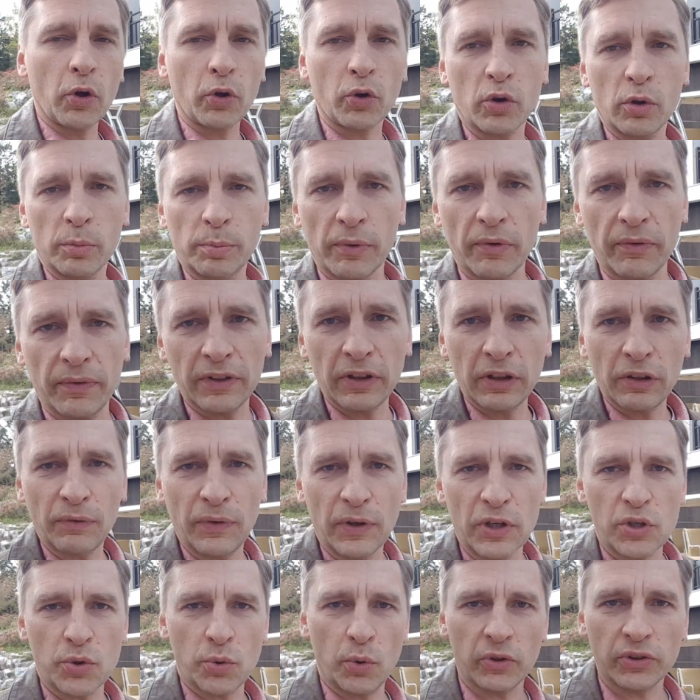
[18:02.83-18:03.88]
group of
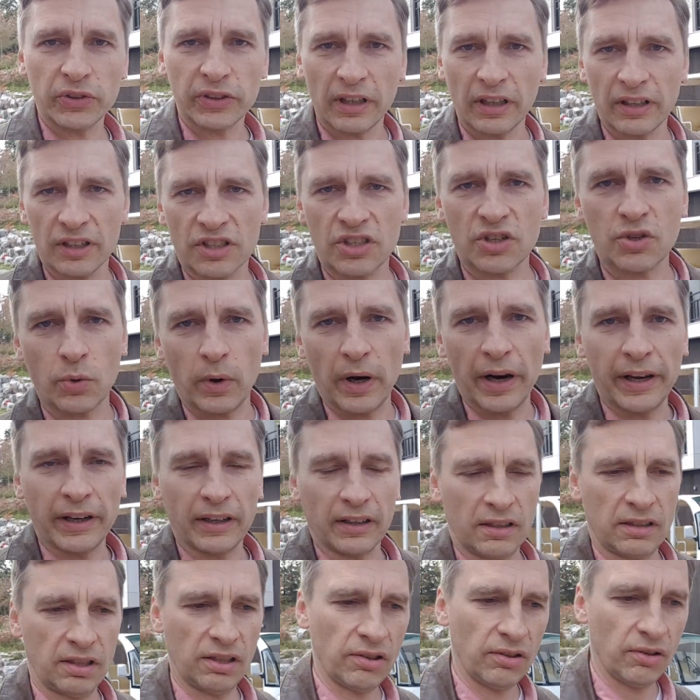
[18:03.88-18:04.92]
individuals that is trying
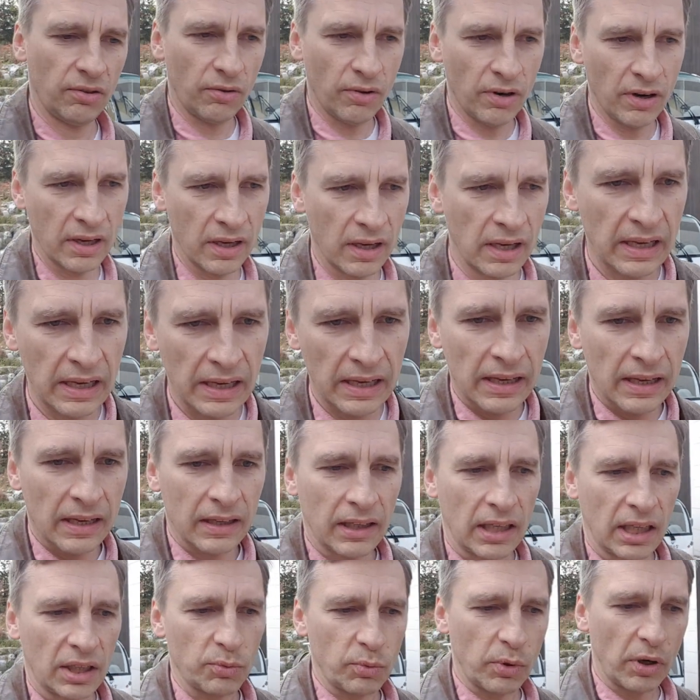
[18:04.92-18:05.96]
to
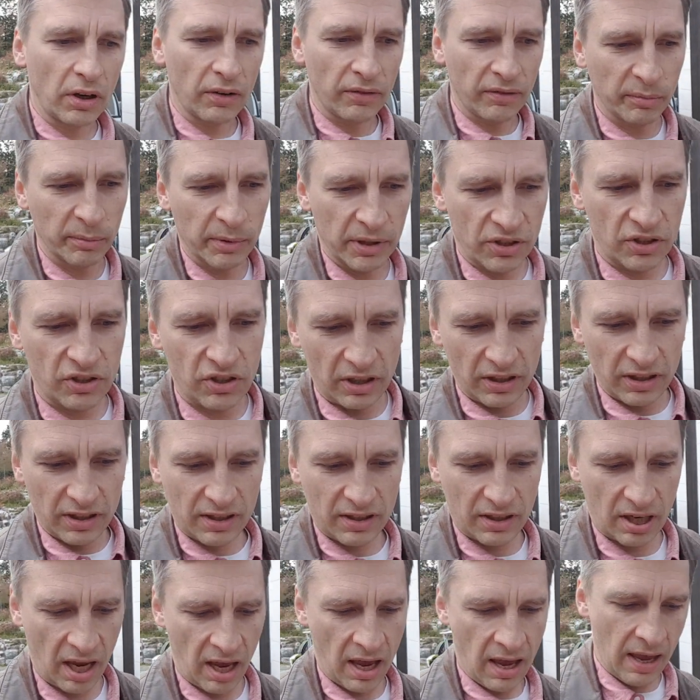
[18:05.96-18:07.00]
get rid of him is
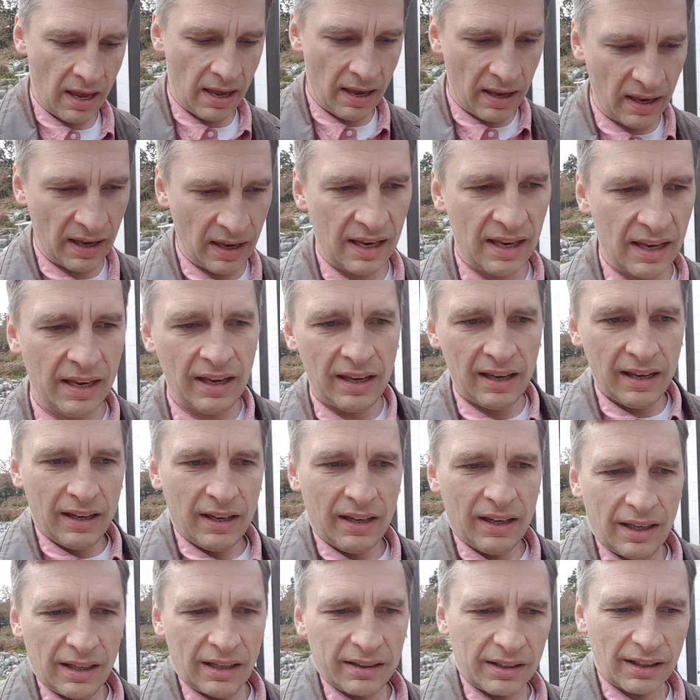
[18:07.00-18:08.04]
just,
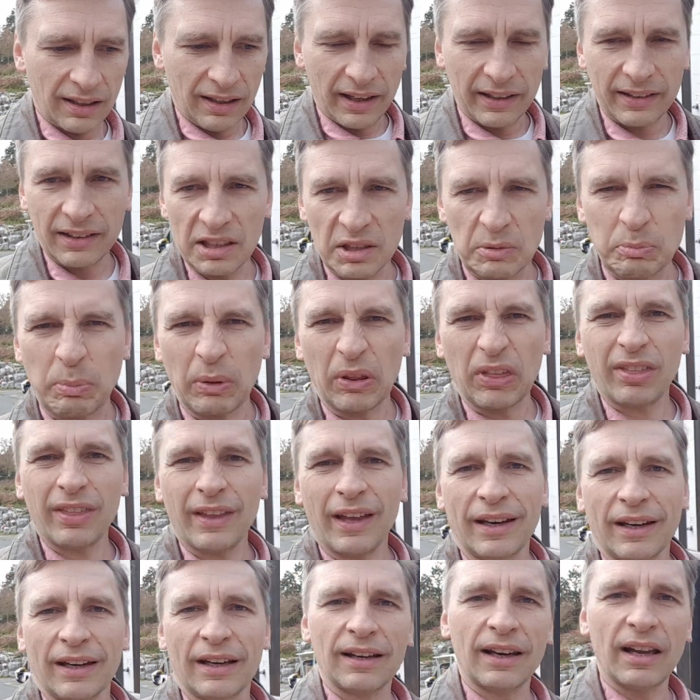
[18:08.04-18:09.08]
they're like these
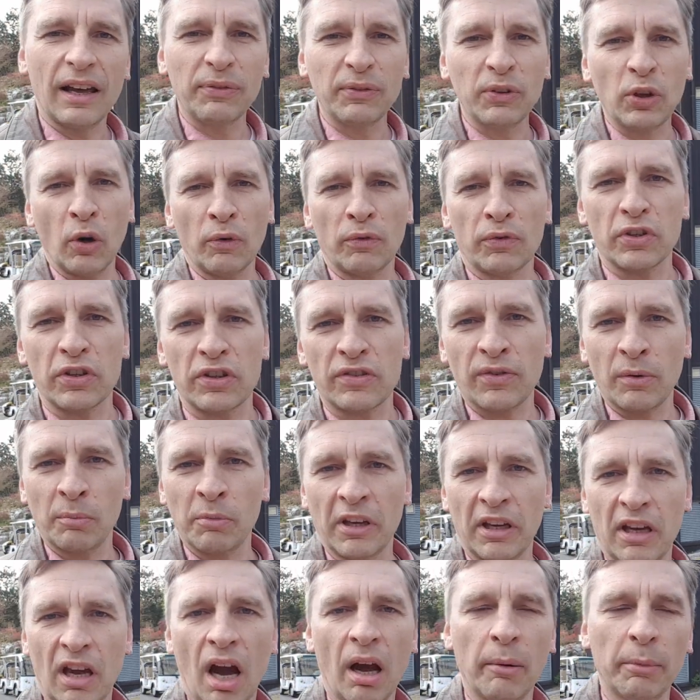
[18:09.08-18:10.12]
pathetic leftovers from
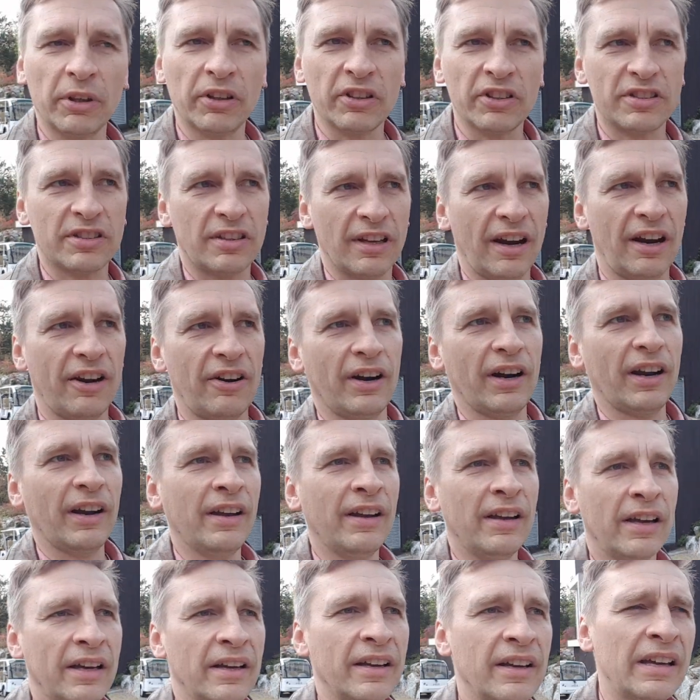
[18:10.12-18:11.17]
the communist era
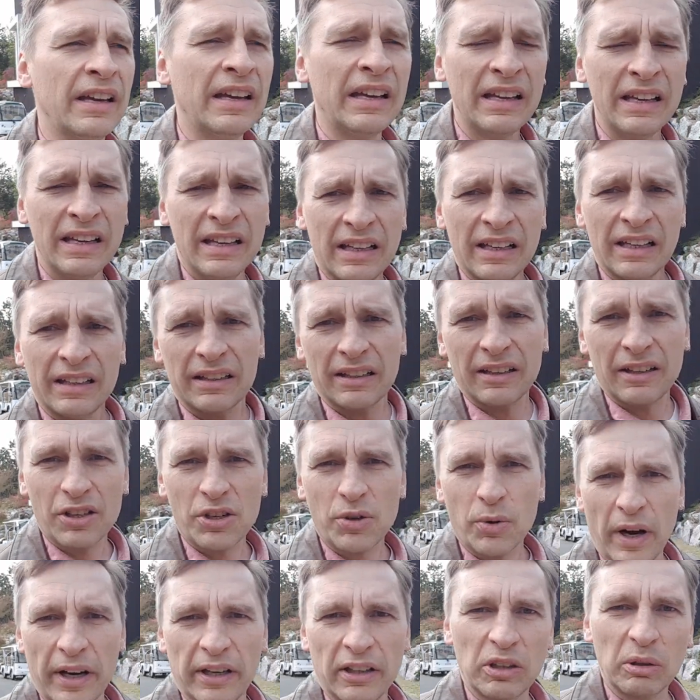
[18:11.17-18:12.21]
that are
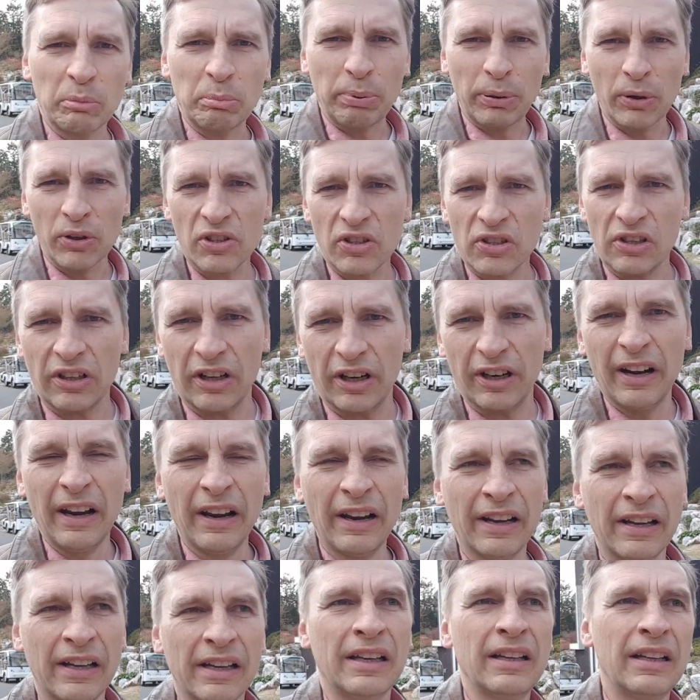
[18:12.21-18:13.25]
trying to push their
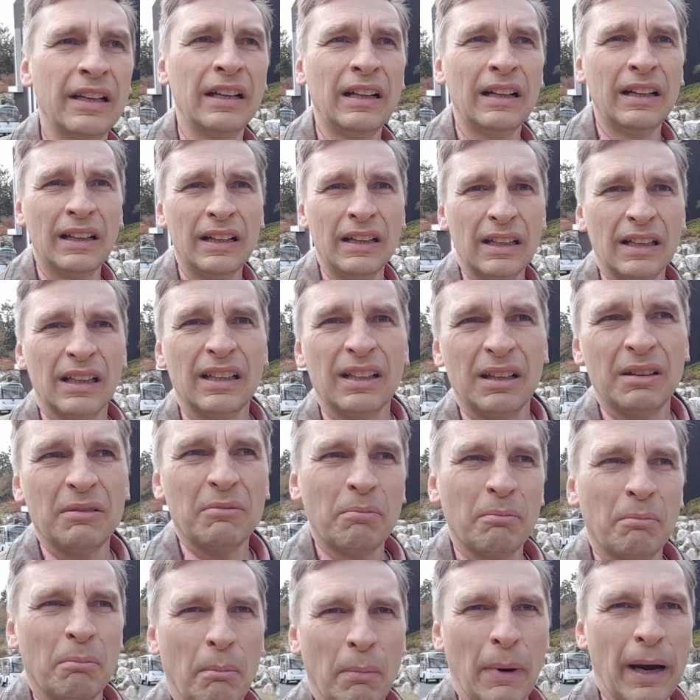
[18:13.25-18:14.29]

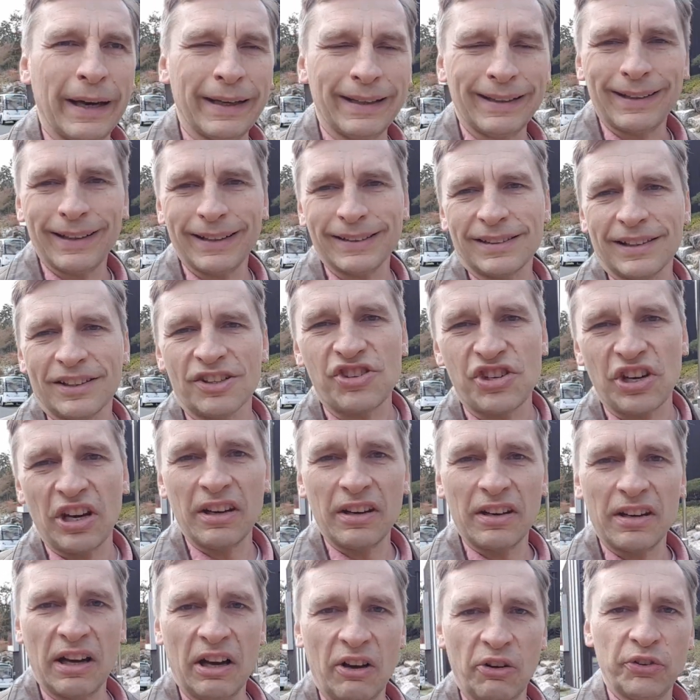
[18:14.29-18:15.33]
mindless
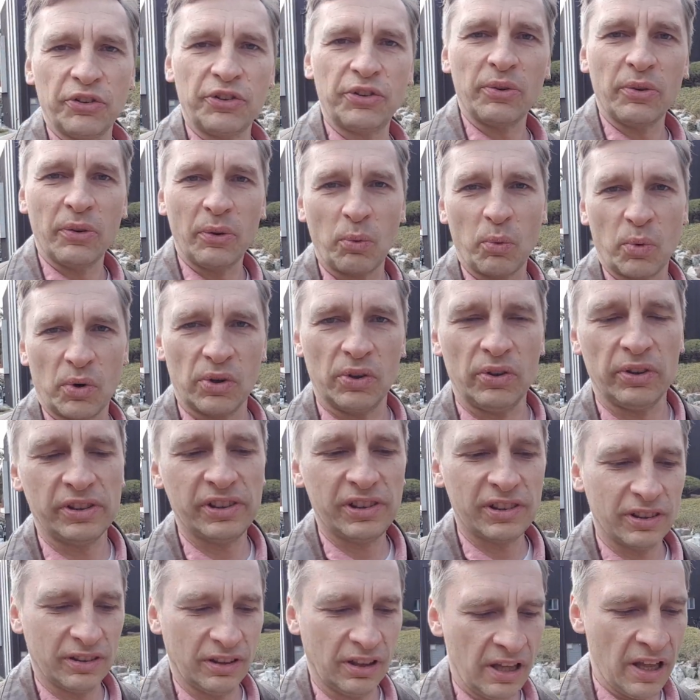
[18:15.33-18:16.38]
agenda onto the world
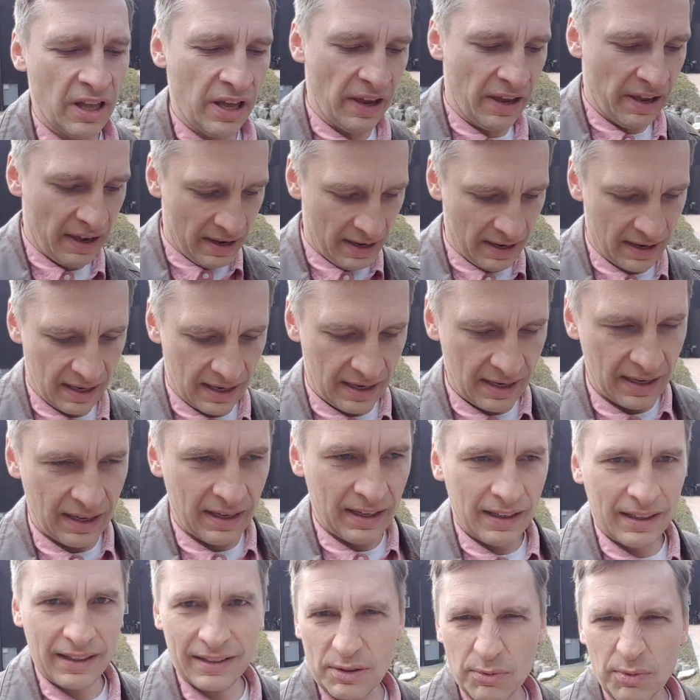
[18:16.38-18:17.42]
still.
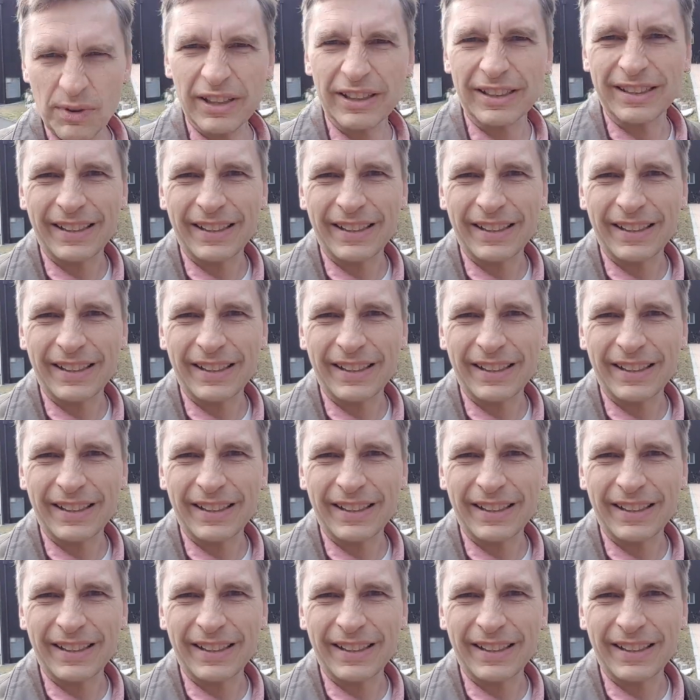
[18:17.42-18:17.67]
It's really